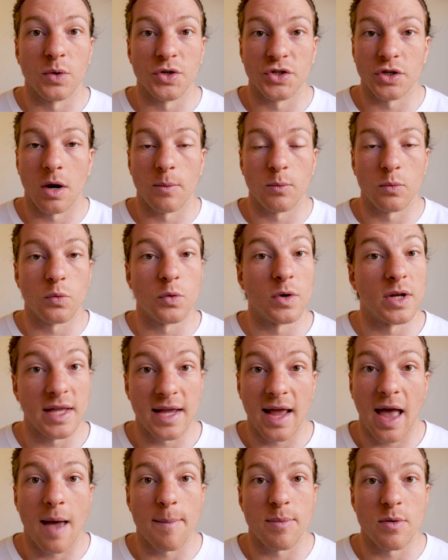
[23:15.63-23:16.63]
which I'm
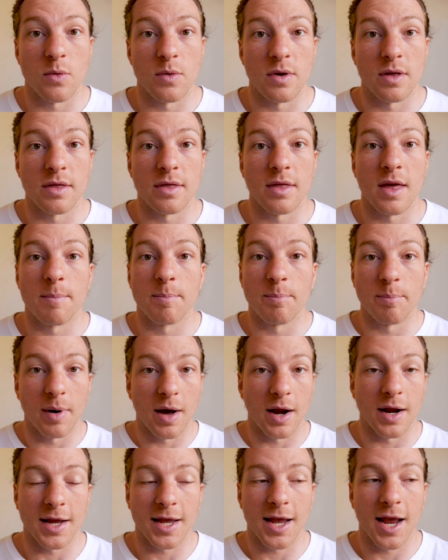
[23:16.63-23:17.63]
really happy with,
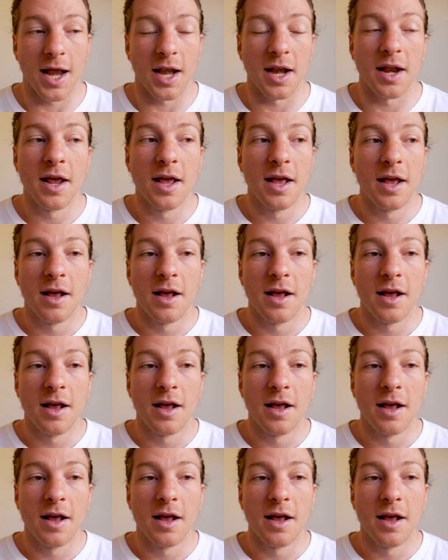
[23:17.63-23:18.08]
but again,